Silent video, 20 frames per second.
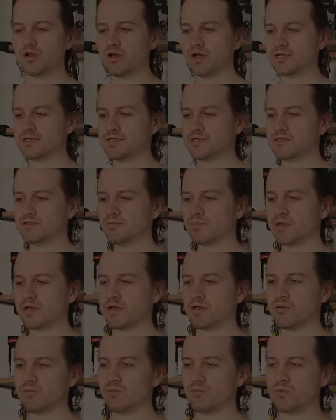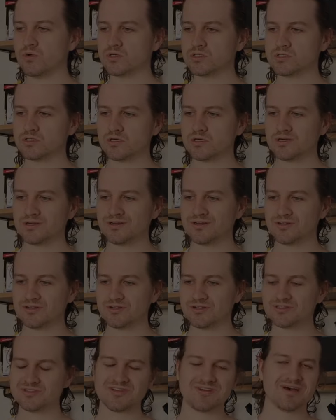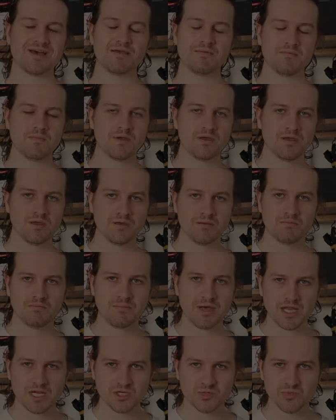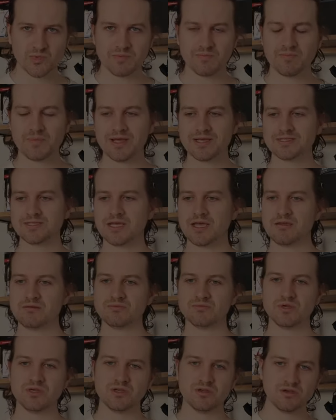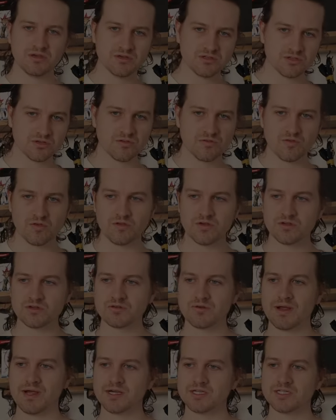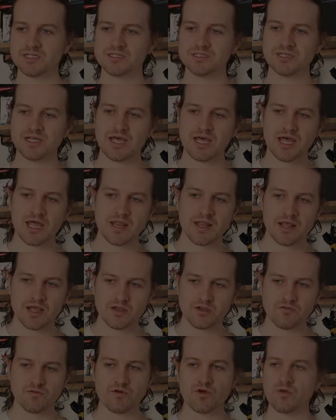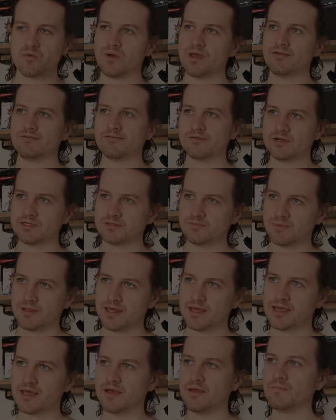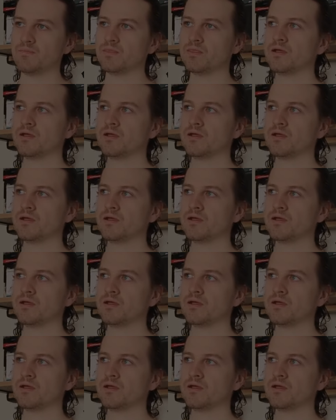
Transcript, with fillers: I tend to play it more so those time management based games where you do a few interactions and then you've got to wait for it to play out.